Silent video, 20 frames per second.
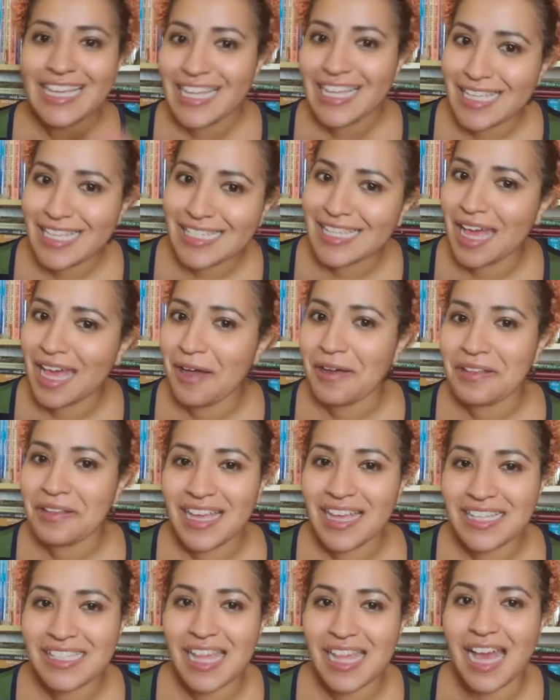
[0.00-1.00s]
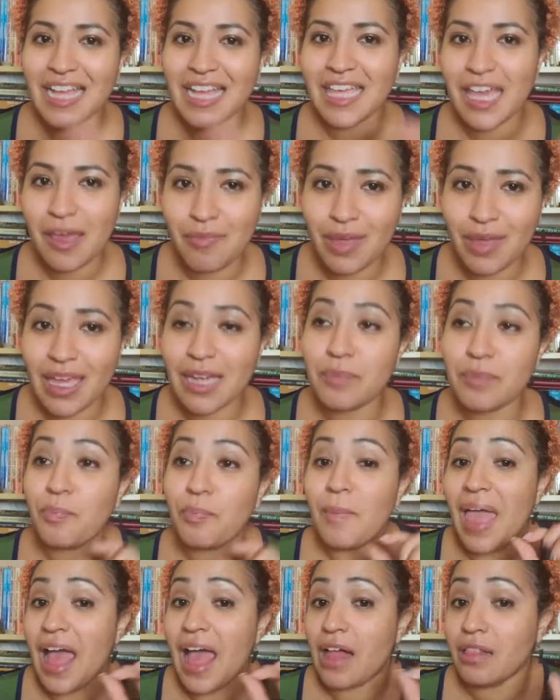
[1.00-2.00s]
that's not, that's not Kemet.
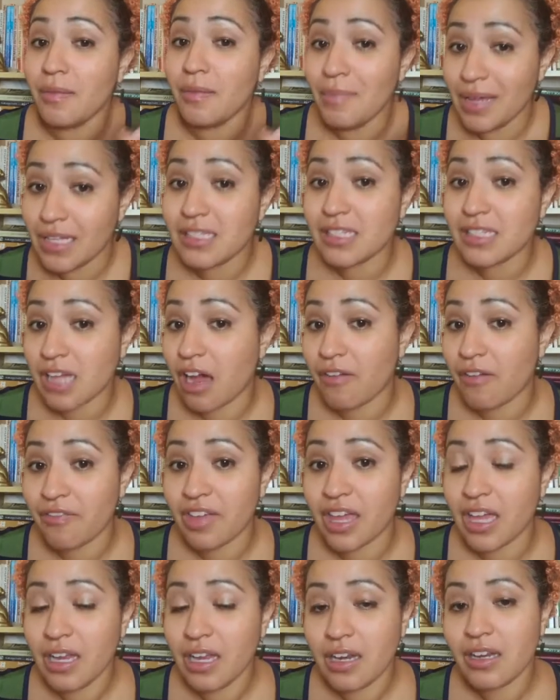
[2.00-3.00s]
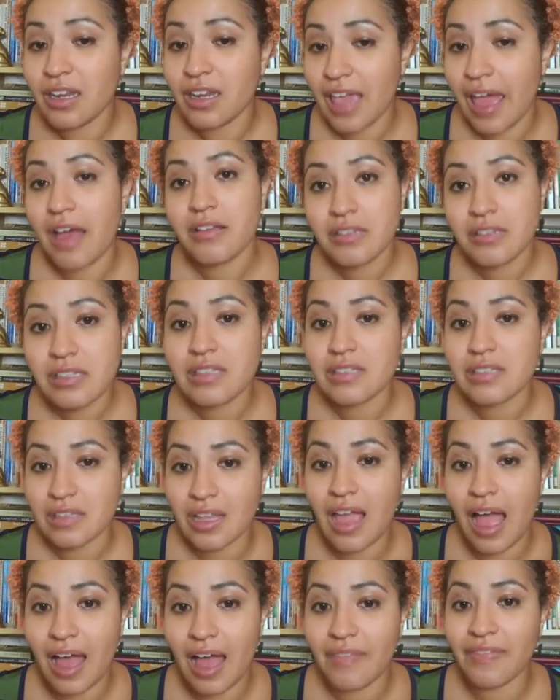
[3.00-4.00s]
Elements of it, yes,
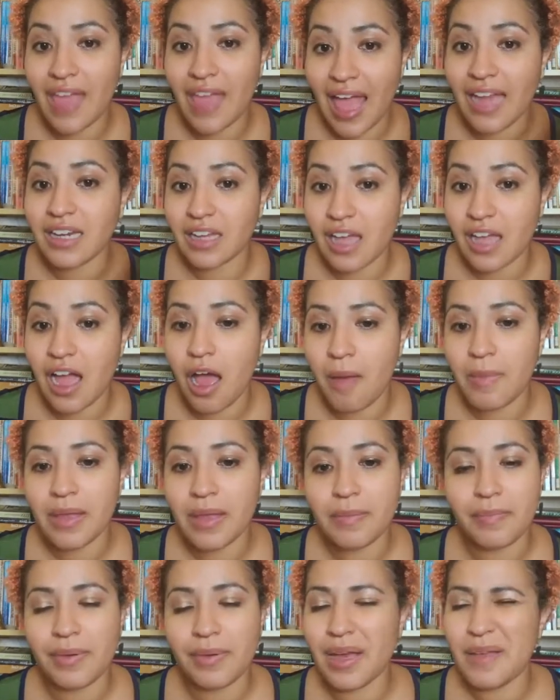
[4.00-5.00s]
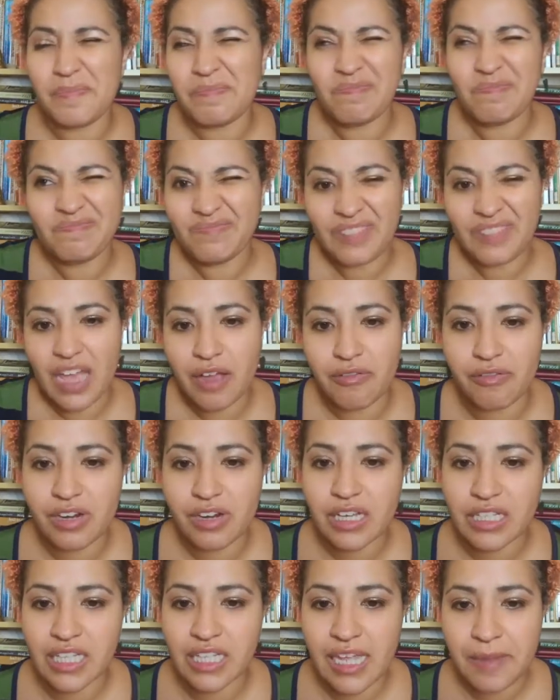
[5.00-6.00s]
got that in common, but not
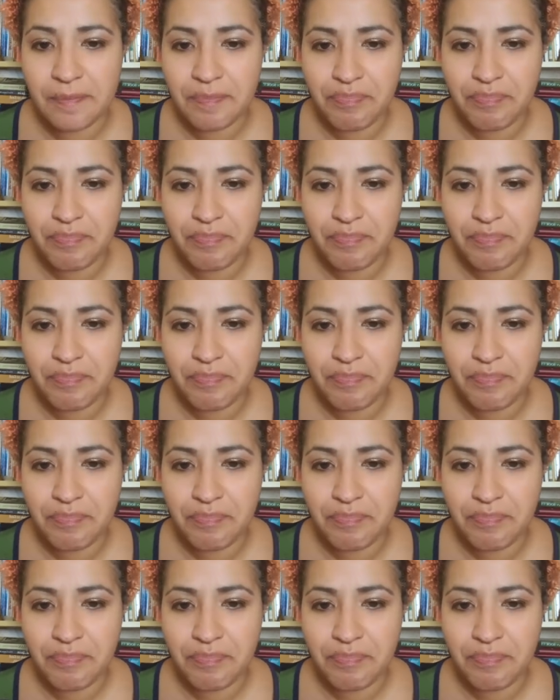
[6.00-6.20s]
really.